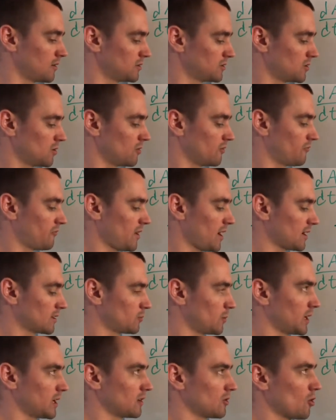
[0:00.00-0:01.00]
So in fact,
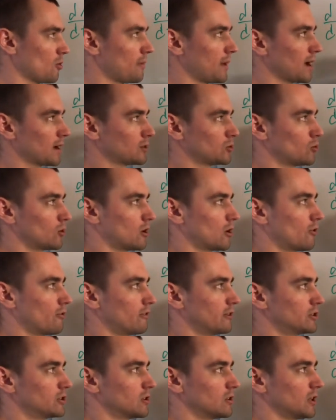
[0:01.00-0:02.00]
we can go back to our
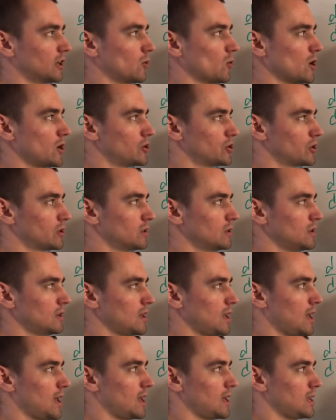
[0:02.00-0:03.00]
original equation,
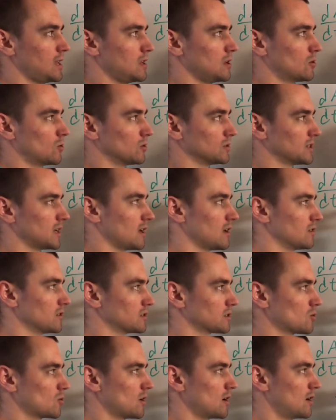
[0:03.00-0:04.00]
A equals L
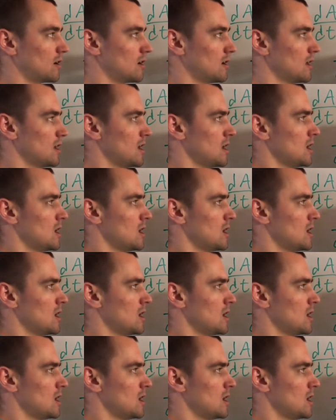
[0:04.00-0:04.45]
squared,